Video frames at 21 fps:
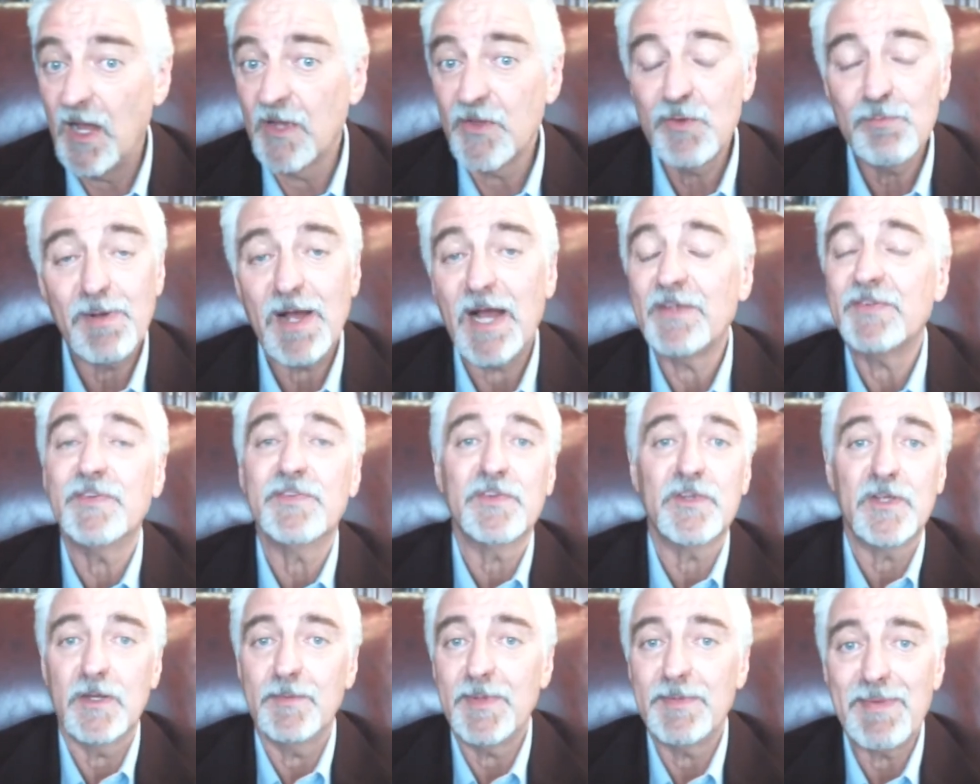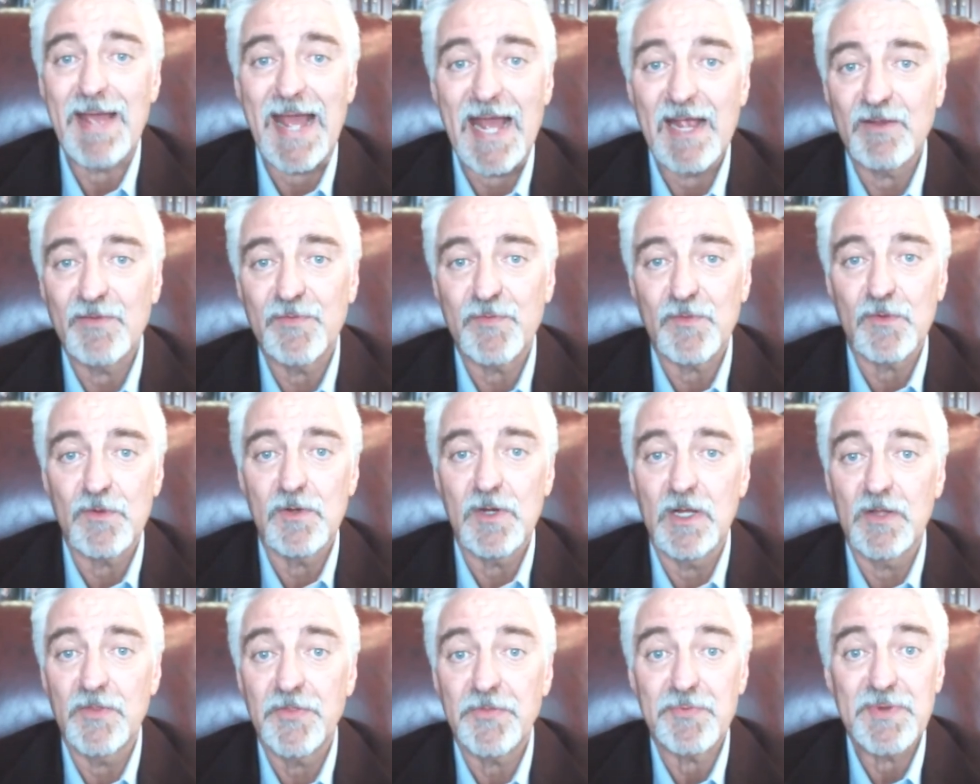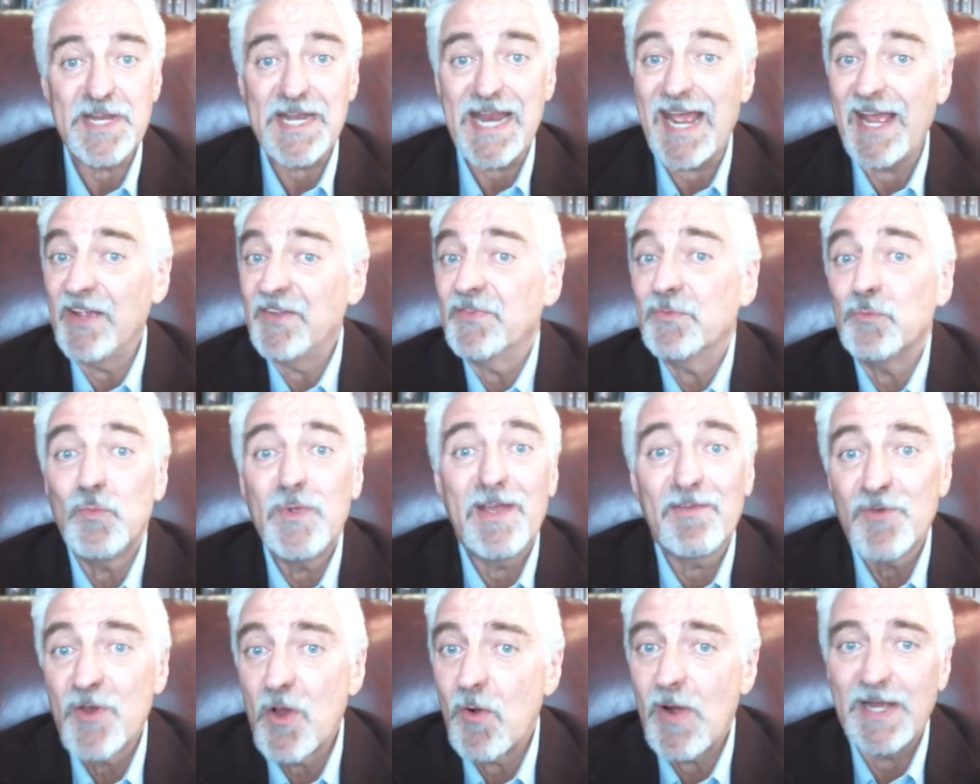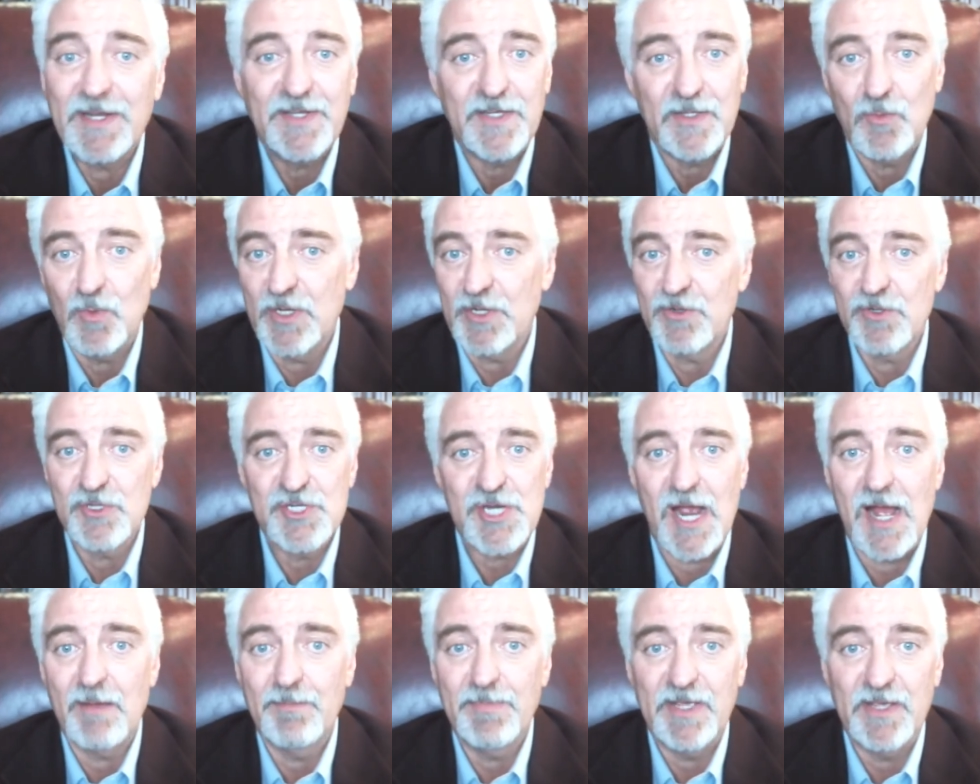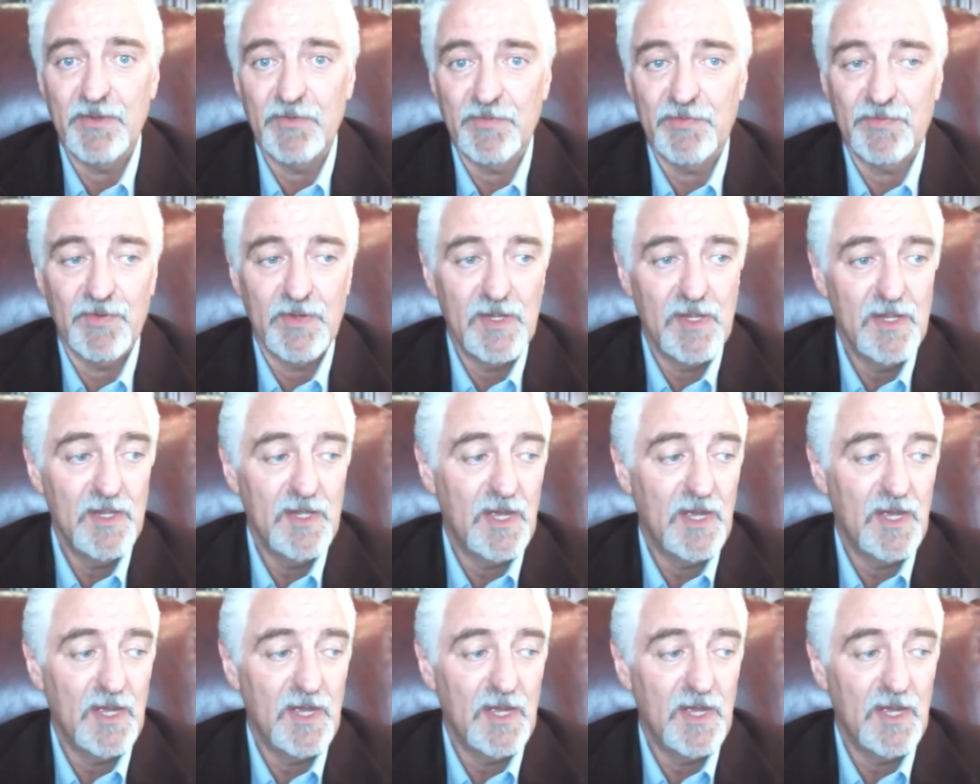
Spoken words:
Your boss isn't going to be back for 3 days. We have no idea what your job is.